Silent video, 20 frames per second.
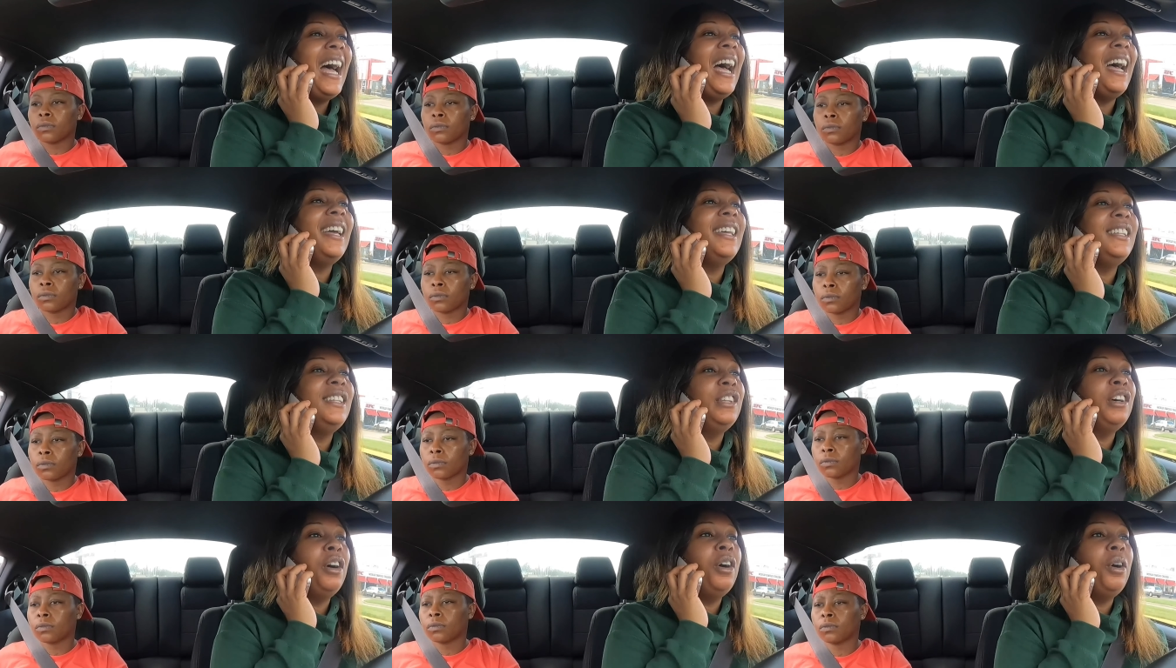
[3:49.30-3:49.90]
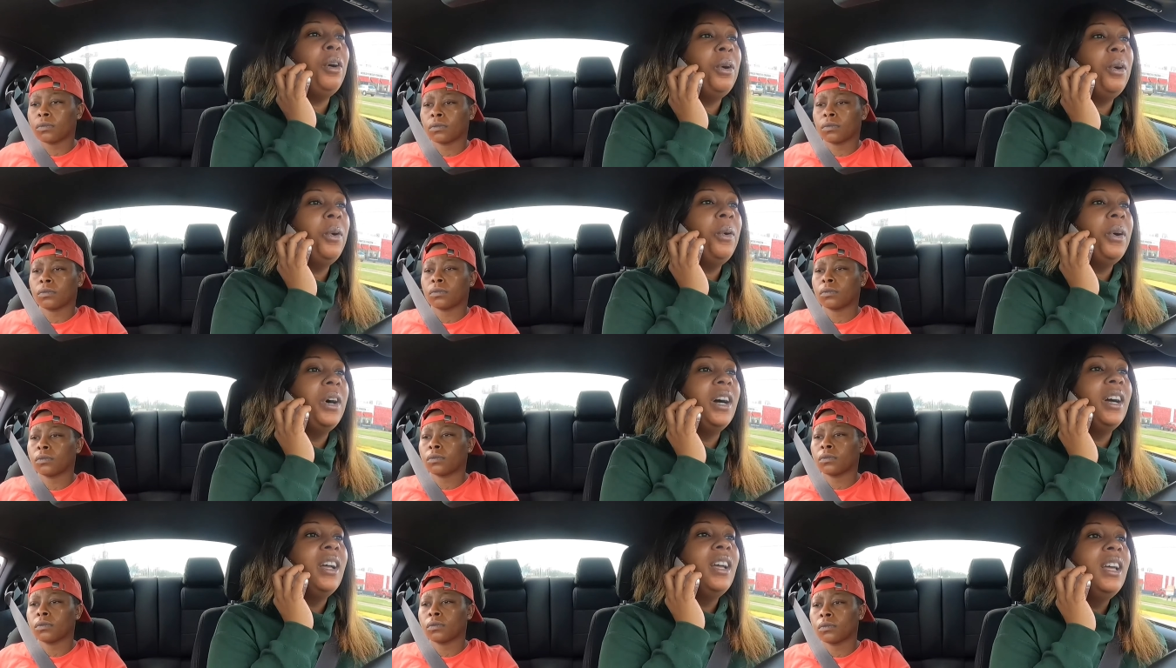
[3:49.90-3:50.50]
Speaker 1: I
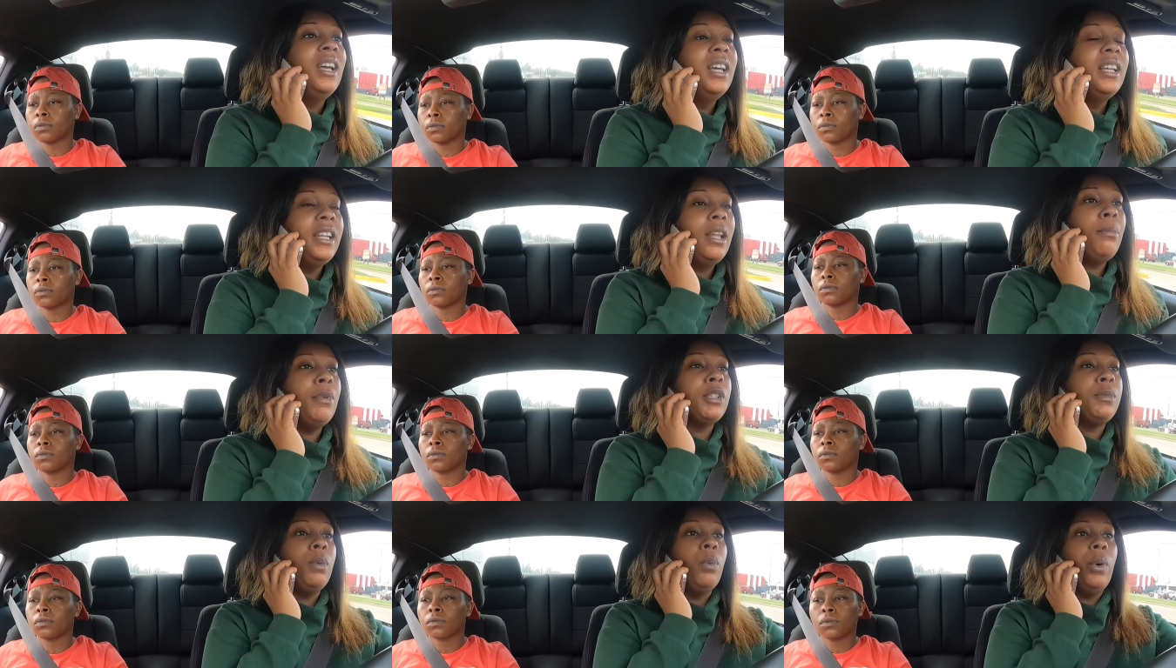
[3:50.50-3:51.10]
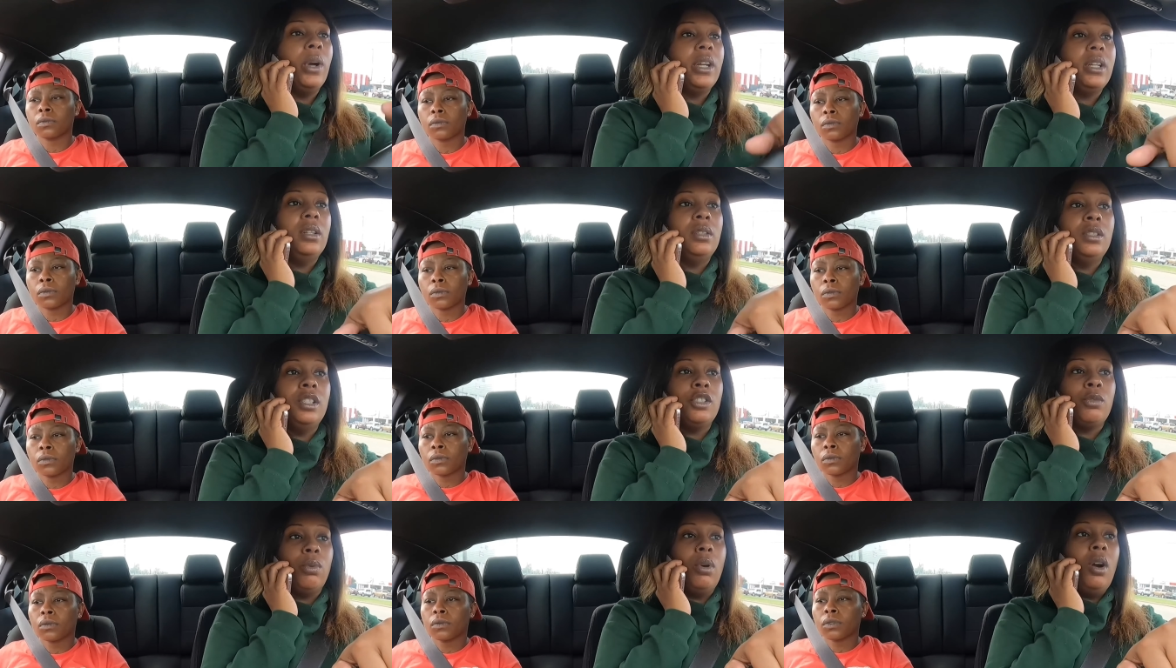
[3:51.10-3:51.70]
know. They must be working
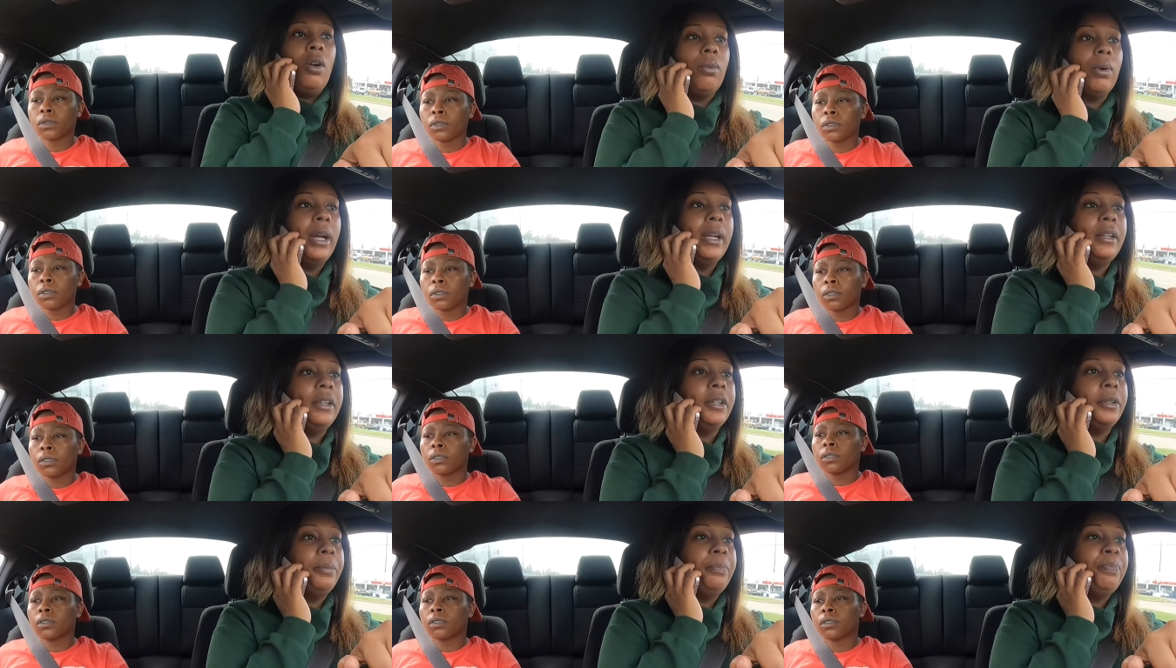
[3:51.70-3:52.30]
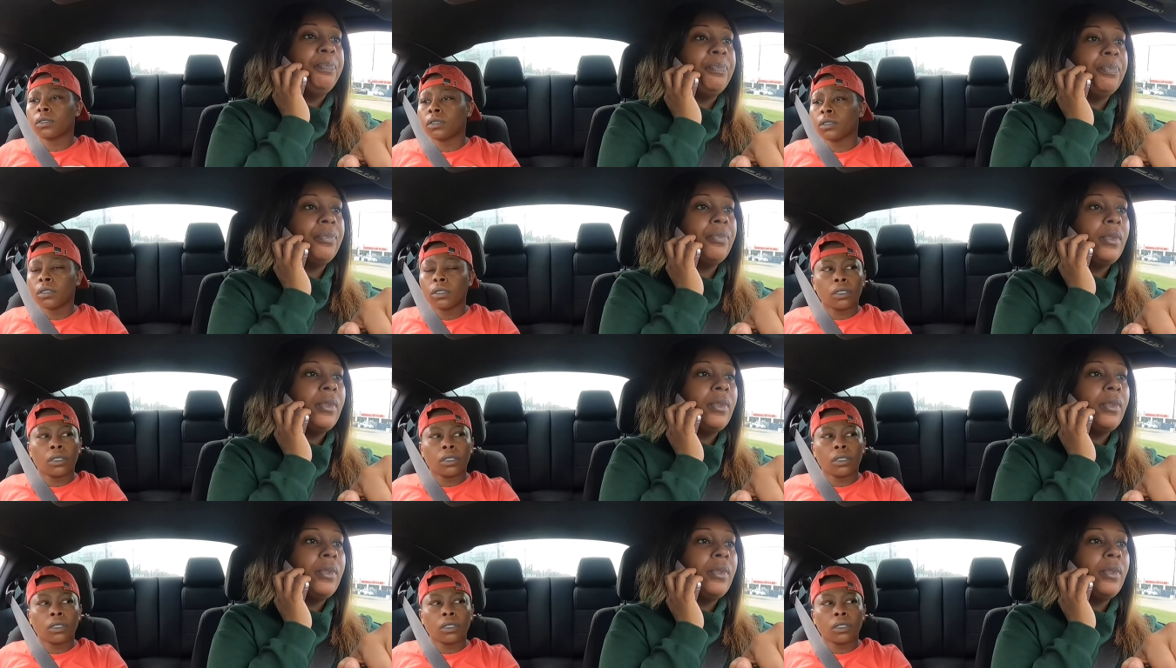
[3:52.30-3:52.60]
on this road right here.